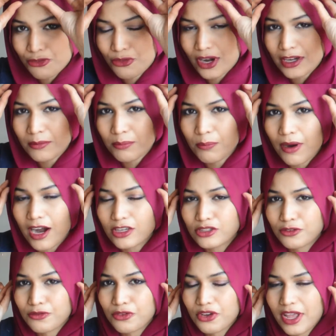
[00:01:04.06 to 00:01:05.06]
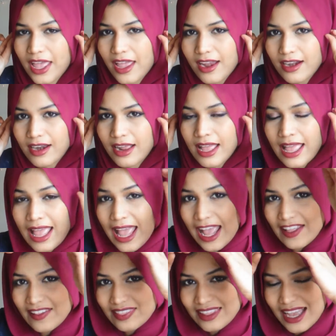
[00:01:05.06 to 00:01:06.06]
front part of your hair,
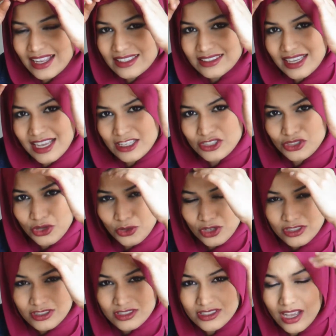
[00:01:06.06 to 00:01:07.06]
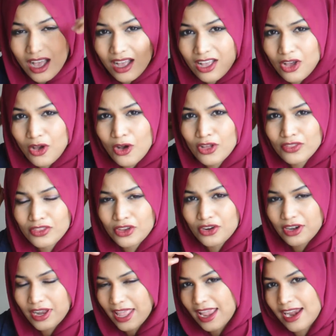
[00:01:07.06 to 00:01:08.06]
and that tends to tug on
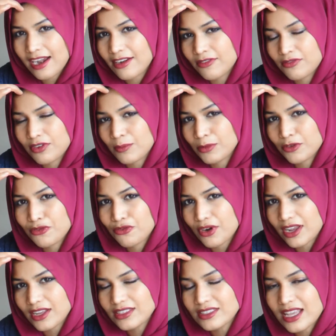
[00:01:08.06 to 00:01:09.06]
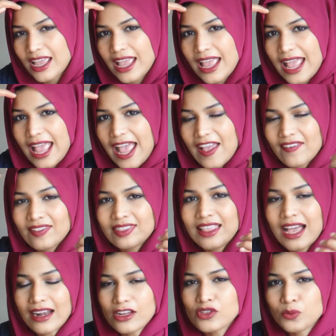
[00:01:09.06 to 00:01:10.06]
your hair from the front, and
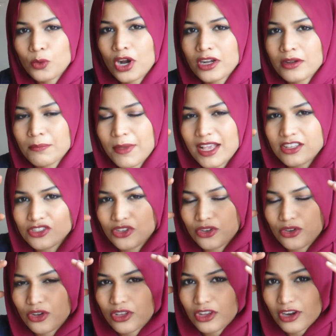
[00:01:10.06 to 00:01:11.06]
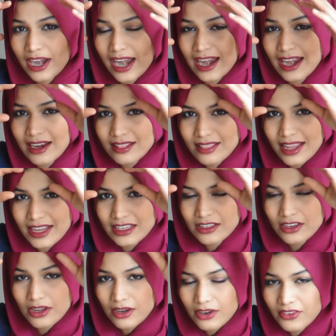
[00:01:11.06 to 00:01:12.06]
that is what makes your
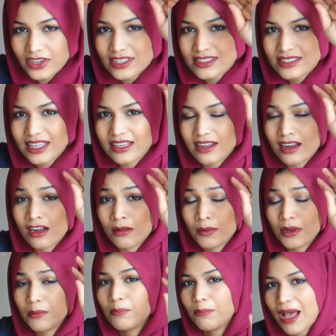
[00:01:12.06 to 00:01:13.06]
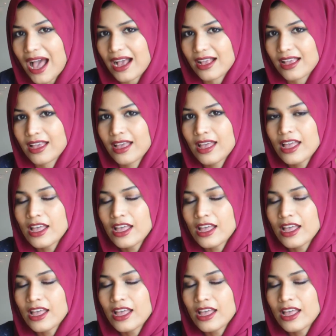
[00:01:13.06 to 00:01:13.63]
hairline recede a little bit back.